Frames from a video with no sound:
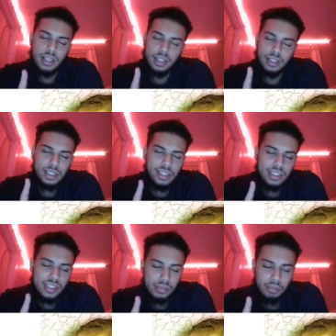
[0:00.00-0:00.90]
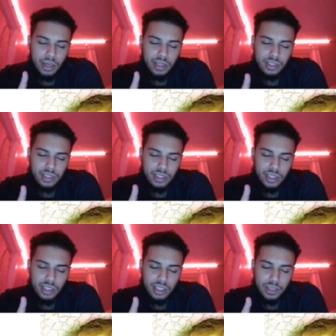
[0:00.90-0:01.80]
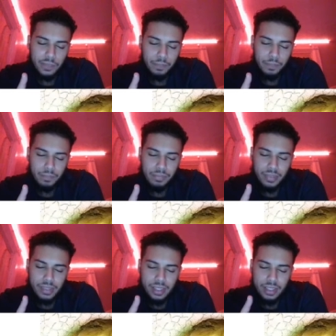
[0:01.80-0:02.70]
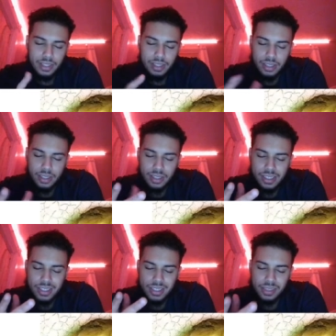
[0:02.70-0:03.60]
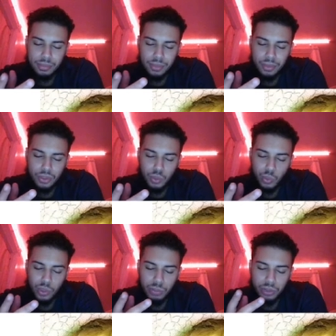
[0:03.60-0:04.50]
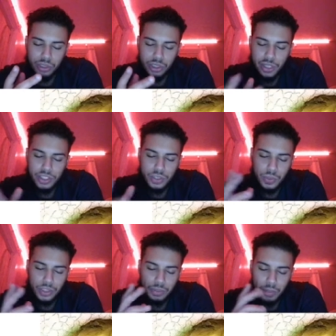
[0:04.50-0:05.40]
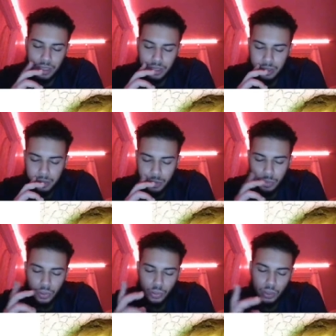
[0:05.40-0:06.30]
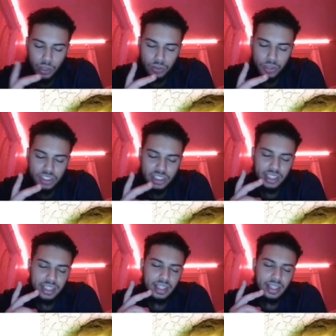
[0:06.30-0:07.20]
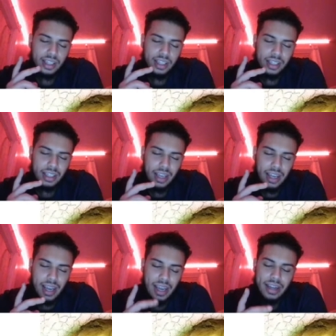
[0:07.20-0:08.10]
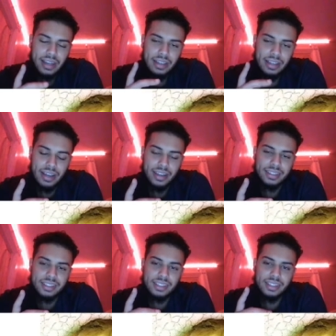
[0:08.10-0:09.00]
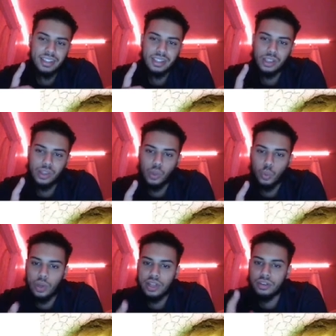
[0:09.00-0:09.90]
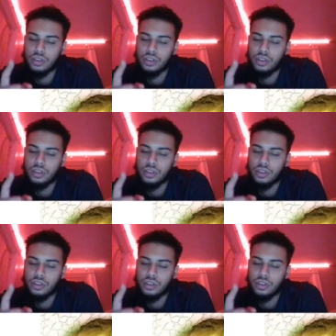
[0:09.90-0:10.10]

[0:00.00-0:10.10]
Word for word: these symbolic, uh, th- these symbols were portrayed to us by the people around us that had not went